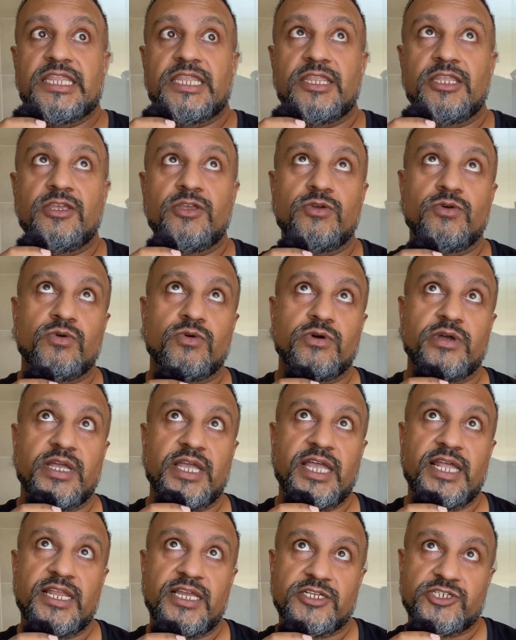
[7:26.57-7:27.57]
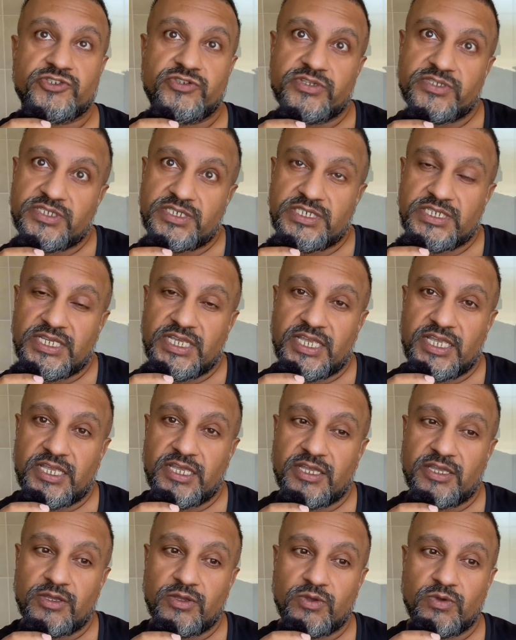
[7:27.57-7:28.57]
your
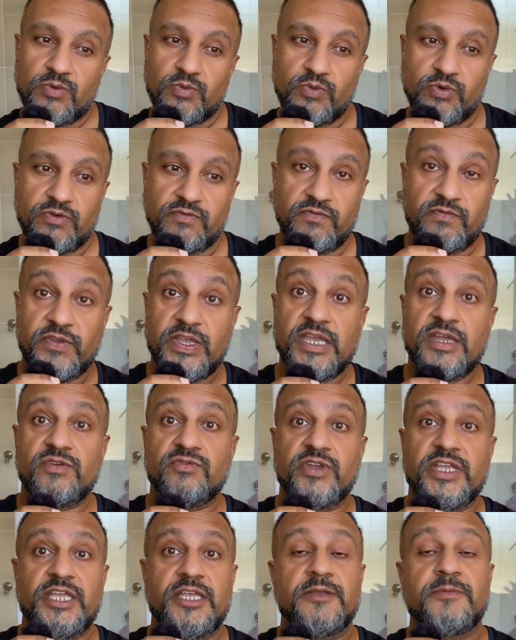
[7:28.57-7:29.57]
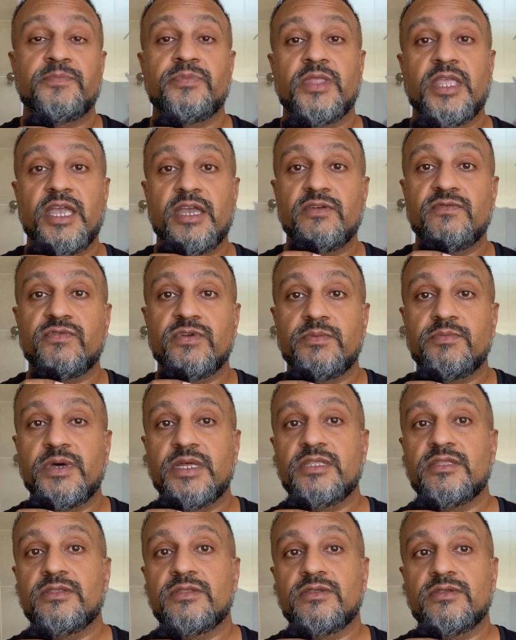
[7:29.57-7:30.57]
electricity would vary every
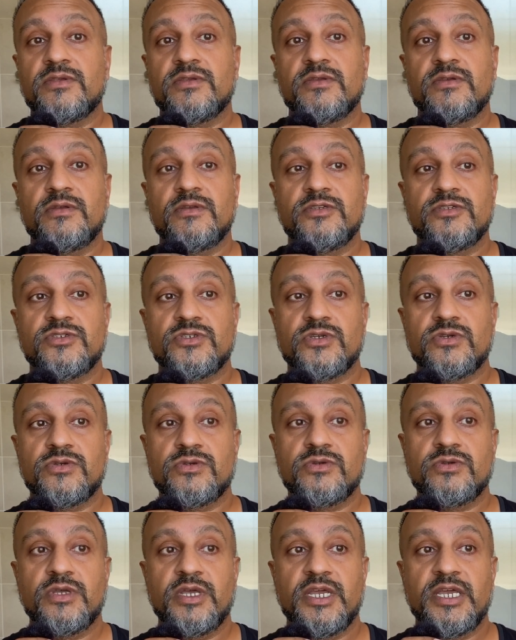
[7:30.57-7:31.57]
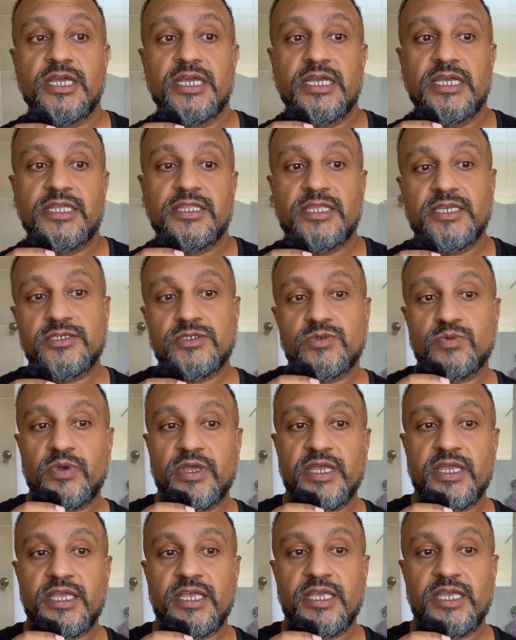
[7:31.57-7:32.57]
month. So this
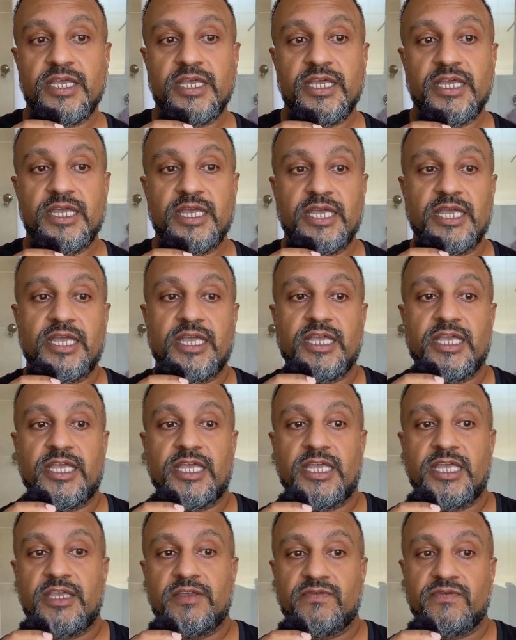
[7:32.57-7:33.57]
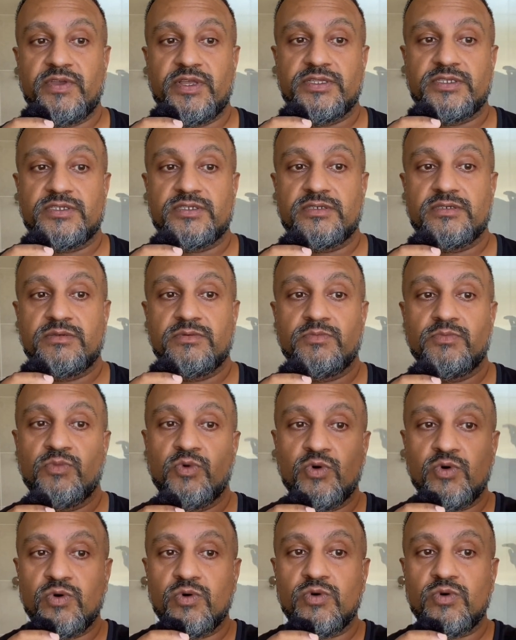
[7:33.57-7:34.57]
way, if it's
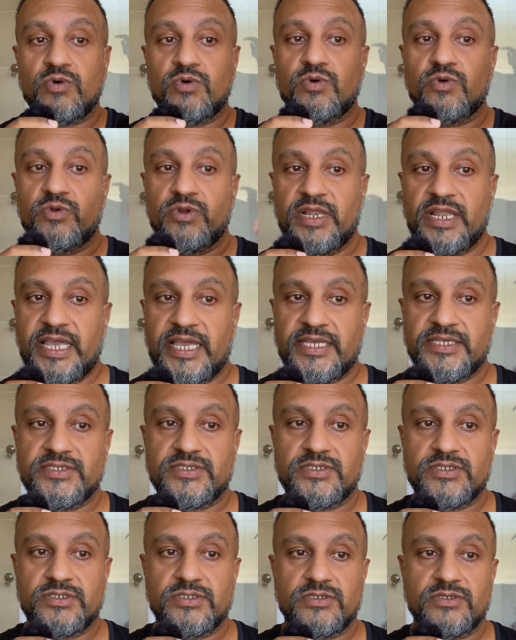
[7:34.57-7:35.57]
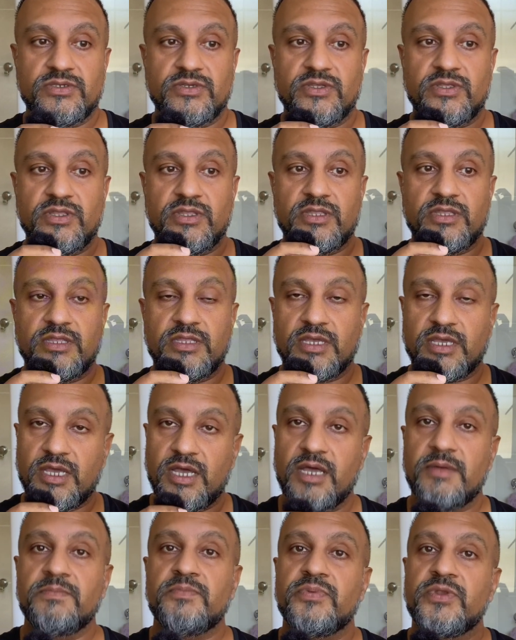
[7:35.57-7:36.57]
more or less, the
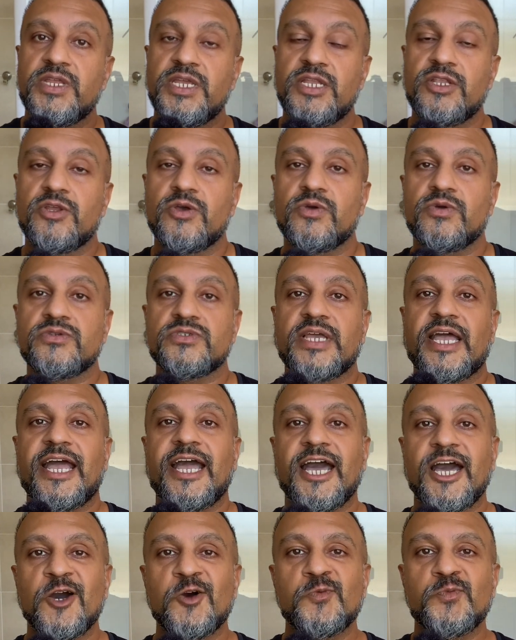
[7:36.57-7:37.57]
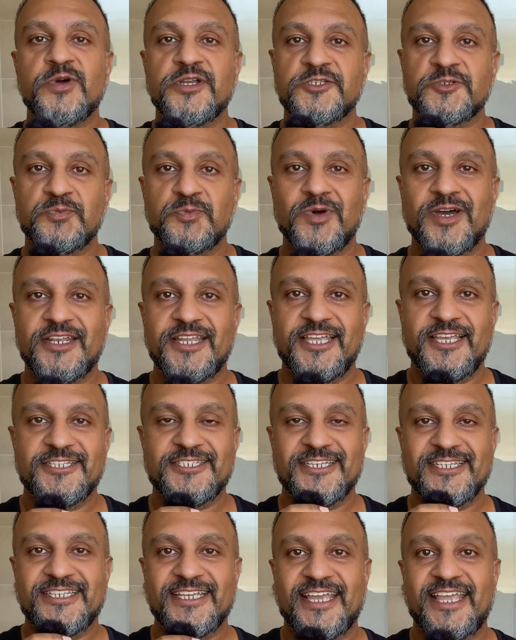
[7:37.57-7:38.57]
company knows how much money
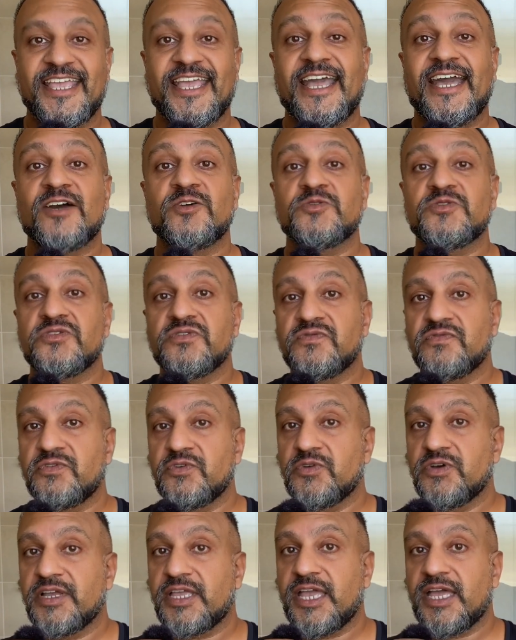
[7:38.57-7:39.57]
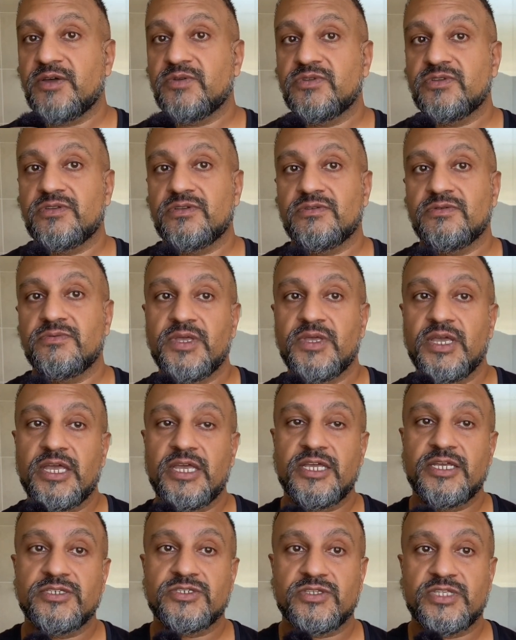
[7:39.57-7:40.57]
to take out of your account.
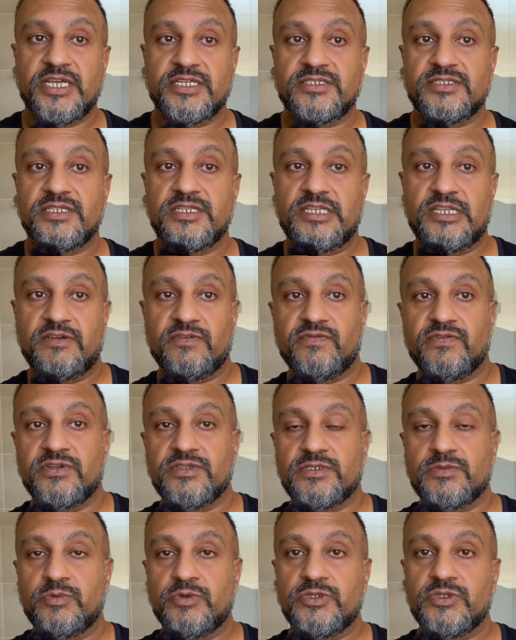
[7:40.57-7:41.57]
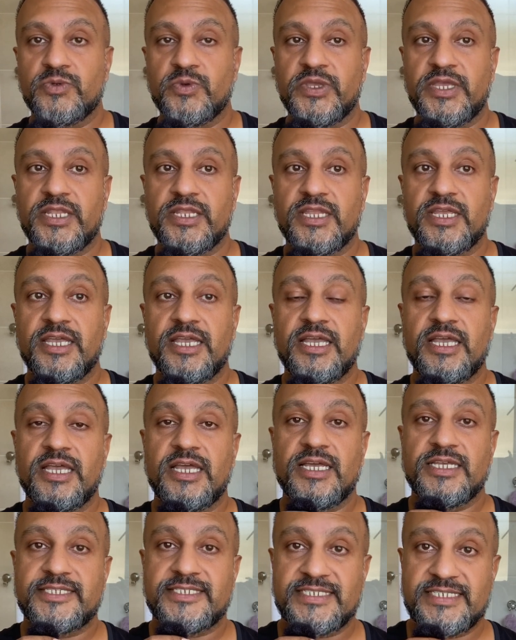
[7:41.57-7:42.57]
So that's the difference between
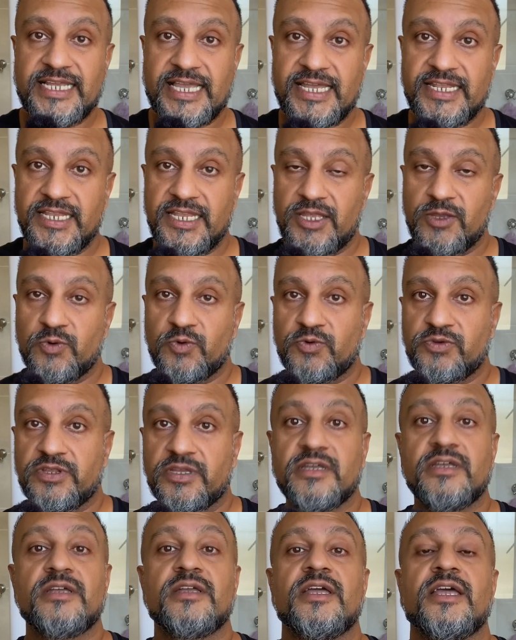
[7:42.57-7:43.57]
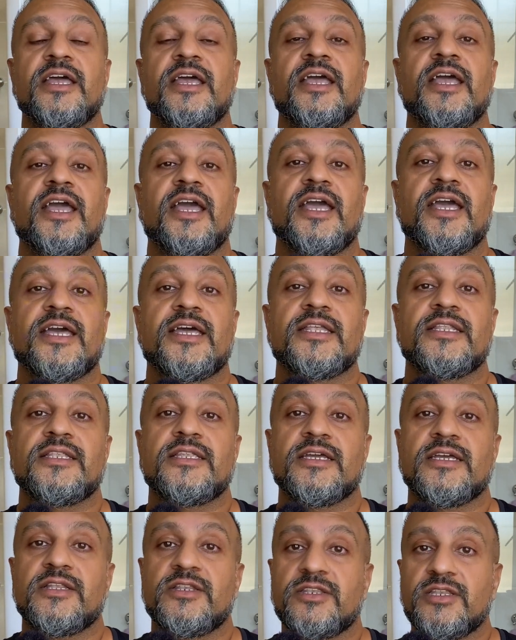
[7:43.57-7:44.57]
a standing order and
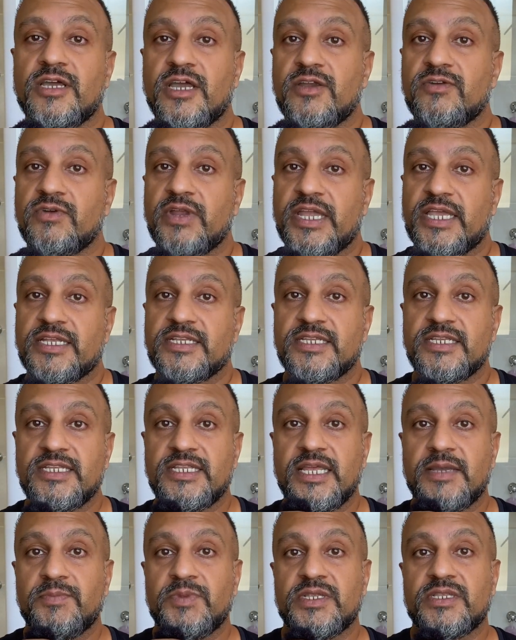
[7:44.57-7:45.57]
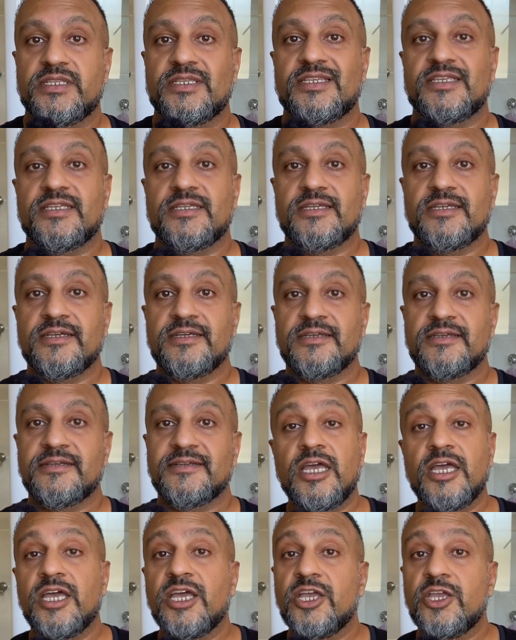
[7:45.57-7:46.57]
a direct debit.
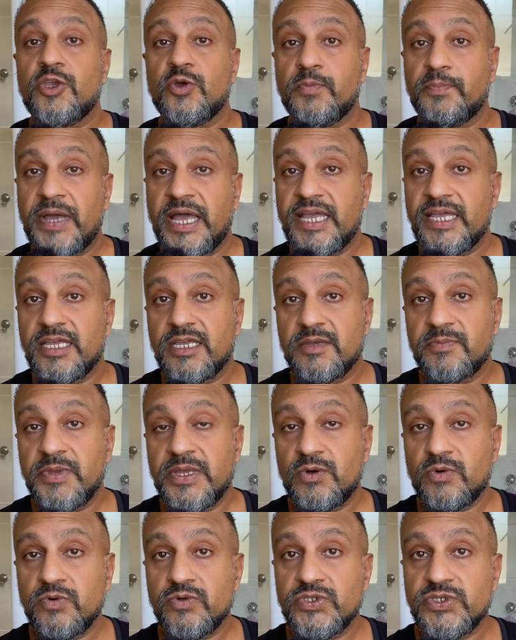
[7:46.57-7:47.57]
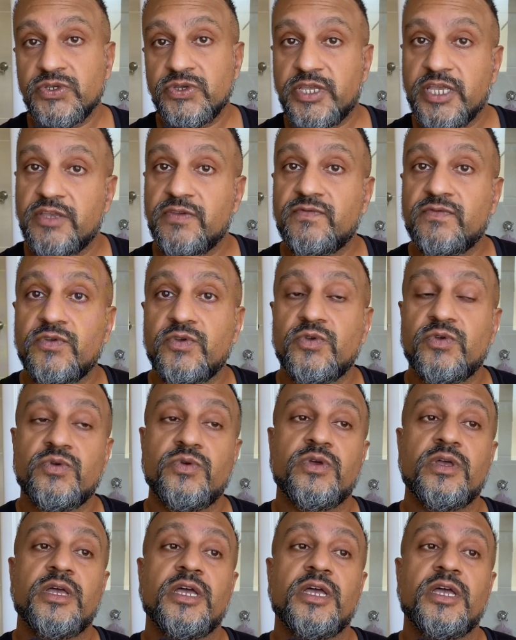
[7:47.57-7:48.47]
Your bank may also give you